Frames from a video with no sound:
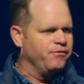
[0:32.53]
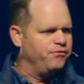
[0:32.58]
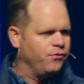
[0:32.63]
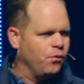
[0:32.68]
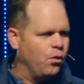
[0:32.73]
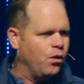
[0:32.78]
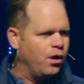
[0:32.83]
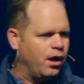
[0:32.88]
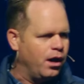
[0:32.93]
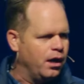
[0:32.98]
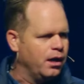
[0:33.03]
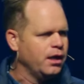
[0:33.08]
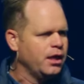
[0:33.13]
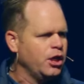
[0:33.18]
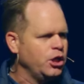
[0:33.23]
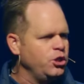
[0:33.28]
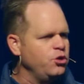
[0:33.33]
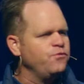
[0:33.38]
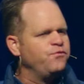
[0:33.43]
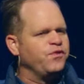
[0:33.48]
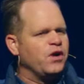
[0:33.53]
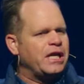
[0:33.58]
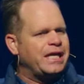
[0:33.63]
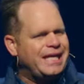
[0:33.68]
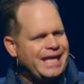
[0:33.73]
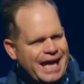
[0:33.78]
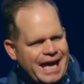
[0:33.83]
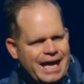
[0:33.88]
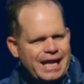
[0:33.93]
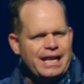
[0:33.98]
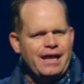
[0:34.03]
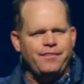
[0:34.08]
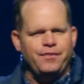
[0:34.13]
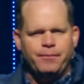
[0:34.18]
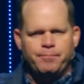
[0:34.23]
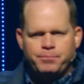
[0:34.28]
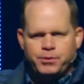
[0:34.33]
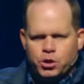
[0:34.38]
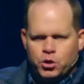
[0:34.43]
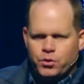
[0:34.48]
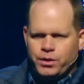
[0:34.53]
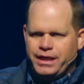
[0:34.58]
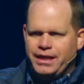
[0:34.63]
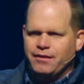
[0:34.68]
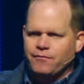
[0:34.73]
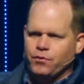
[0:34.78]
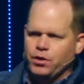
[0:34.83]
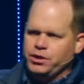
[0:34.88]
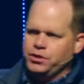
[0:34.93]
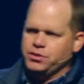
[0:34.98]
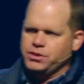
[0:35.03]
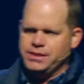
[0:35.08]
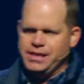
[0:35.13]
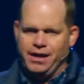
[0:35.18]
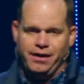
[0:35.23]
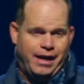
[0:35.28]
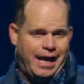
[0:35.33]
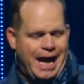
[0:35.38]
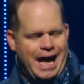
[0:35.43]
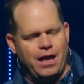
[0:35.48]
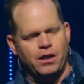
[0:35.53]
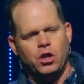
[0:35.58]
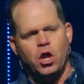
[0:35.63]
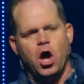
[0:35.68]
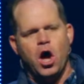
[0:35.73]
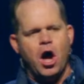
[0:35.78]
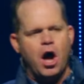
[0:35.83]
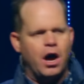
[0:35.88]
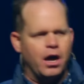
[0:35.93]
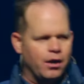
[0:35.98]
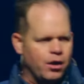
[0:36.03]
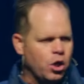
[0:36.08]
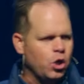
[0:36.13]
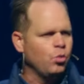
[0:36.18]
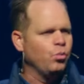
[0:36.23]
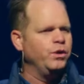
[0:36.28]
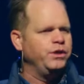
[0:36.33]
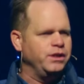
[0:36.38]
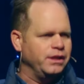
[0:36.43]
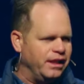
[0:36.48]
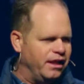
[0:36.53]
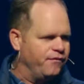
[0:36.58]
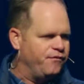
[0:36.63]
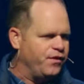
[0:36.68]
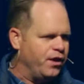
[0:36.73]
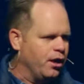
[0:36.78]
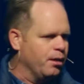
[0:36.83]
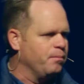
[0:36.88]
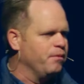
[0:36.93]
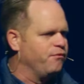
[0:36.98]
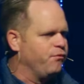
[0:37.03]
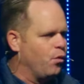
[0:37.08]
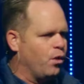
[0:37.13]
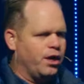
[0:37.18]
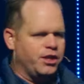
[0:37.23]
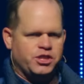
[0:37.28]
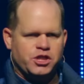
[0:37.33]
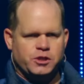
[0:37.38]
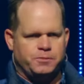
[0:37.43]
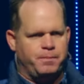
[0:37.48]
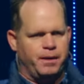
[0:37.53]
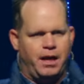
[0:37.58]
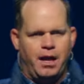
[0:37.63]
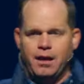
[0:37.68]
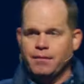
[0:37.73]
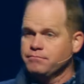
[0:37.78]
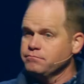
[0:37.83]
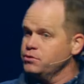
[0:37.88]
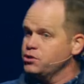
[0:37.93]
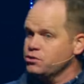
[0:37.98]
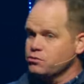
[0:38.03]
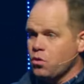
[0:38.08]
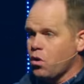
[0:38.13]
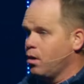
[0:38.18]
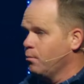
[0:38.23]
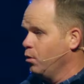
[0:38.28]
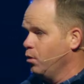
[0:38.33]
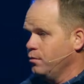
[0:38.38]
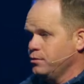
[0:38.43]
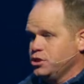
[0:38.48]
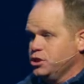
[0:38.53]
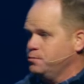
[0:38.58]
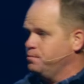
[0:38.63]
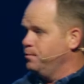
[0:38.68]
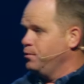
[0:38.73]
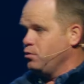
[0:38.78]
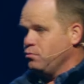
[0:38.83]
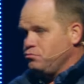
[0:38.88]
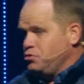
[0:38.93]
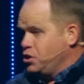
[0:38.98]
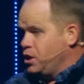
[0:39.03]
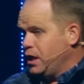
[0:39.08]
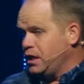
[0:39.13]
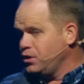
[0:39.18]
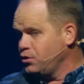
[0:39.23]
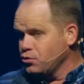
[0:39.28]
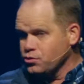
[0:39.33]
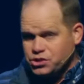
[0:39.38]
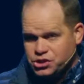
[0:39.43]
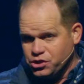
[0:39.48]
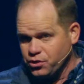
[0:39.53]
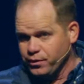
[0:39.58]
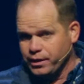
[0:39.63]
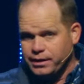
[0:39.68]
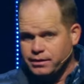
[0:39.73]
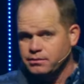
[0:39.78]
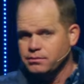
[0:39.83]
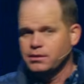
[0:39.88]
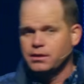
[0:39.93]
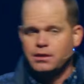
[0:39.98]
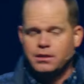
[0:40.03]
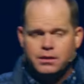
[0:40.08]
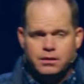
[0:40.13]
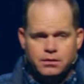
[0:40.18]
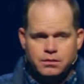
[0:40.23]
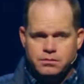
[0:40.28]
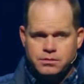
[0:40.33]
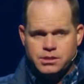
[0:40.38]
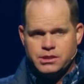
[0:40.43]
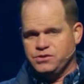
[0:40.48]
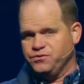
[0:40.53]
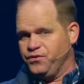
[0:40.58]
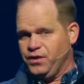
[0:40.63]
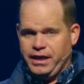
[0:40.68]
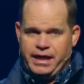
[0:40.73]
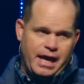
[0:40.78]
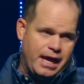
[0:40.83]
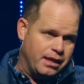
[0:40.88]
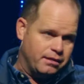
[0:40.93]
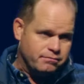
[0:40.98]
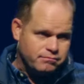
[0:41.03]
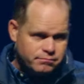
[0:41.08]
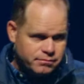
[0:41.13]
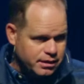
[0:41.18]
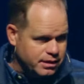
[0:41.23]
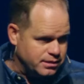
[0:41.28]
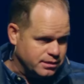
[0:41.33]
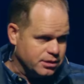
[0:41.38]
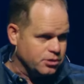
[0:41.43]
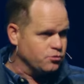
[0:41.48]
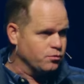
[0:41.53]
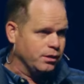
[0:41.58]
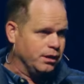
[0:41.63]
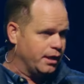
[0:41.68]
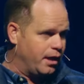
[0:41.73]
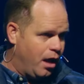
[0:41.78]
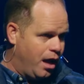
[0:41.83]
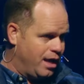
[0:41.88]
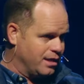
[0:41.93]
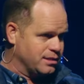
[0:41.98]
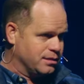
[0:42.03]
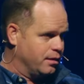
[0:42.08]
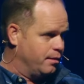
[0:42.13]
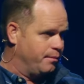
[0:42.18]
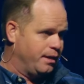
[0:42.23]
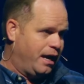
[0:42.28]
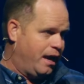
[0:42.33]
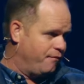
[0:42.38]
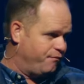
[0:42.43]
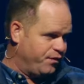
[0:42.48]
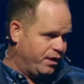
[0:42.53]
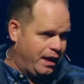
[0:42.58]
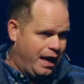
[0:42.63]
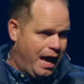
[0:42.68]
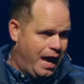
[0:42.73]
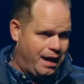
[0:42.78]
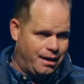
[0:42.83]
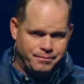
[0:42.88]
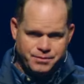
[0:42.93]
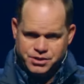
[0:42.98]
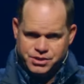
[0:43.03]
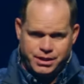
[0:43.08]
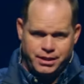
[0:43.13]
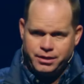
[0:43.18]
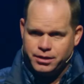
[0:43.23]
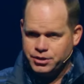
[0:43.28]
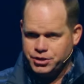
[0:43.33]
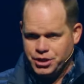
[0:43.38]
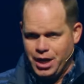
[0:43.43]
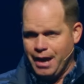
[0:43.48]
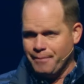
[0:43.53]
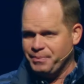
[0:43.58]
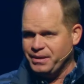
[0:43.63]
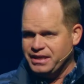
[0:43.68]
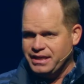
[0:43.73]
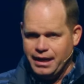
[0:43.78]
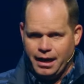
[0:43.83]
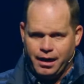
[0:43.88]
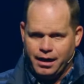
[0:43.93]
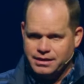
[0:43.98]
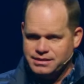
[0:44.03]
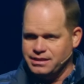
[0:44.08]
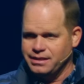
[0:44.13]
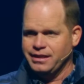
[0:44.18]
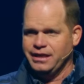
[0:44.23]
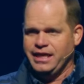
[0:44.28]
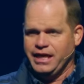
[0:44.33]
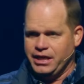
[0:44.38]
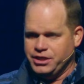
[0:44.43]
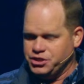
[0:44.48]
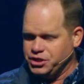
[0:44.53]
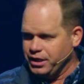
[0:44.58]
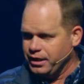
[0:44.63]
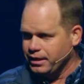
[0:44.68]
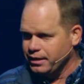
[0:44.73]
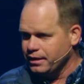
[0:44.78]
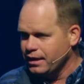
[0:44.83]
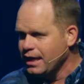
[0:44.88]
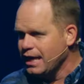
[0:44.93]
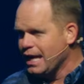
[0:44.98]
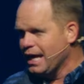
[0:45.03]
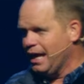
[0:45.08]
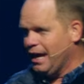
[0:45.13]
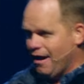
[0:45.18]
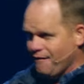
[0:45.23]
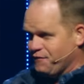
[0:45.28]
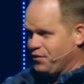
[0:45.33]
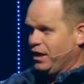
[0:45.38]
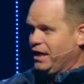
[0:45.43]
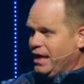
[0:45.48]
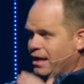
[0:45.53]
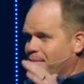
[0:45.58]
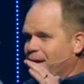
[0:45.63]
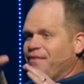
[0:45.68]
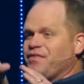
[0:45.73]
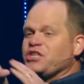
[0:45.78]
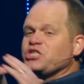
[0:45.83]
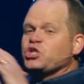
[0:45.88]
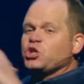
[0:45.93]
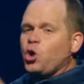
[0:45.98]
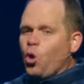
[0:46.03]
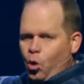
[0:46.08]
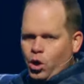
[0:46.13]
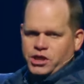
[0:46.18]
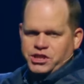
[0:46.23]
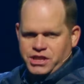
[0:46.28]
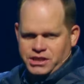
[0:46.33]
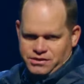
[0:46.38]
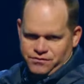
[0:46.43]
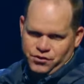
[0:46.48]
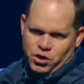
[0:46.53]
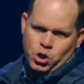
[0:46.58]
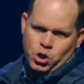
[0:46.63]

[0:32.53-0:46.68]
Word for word: before you forget at the beauty of what you're staring at? How long would you live here before it just becomes normal? Just you, you get used to it. You just forget. This is really awesome, and I forgot. I'm just in here chopping carrots in the kitchen, and I forget about this gorgeous